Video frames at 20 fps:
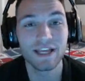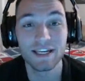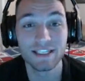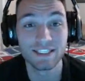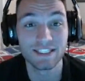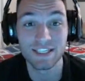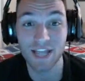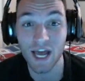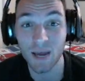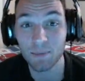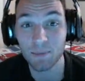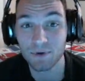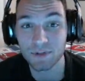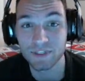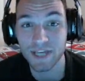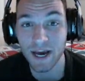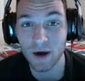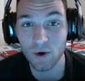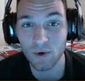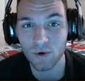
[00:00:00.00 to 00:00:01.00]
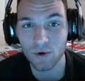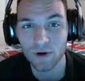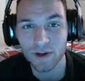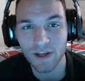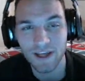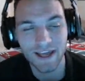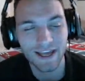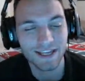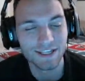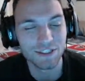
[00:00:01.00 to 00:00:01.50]
a sniper tower,
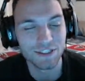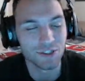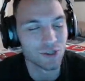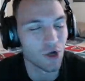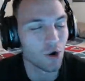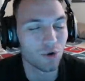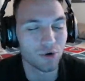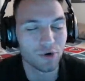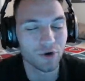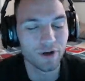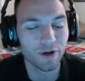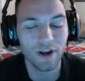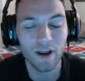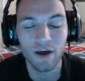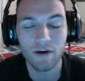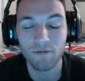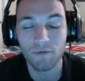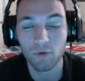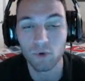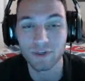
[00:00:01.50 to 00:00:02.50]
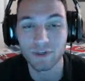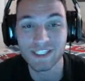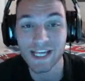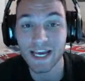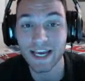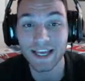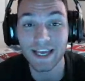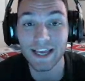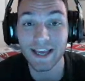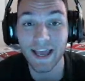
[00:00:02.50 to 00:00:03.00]
so good for
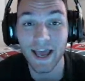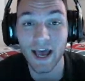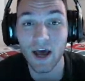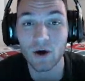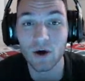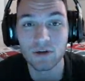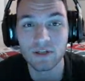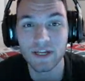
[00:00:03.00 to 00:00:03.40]
taking out